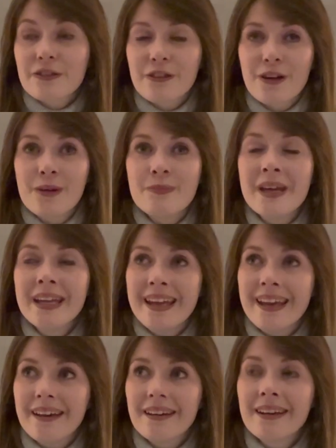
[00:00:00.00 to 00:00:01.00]
for a
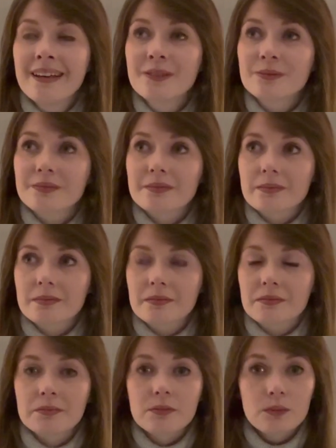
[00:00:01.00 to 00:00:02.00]
minute,
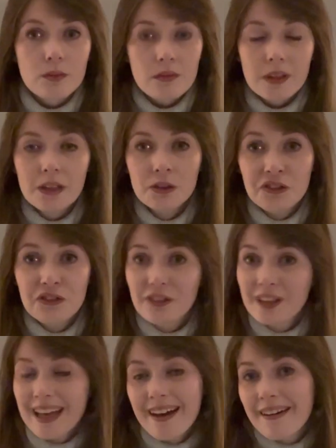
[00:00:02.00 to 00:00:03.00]
you
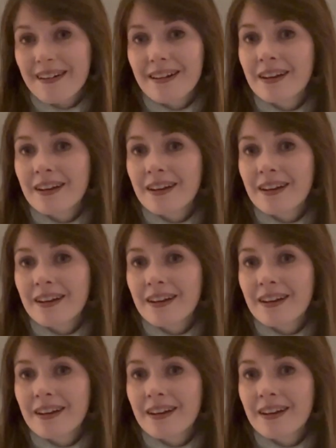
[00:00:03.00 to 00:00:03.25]
forget.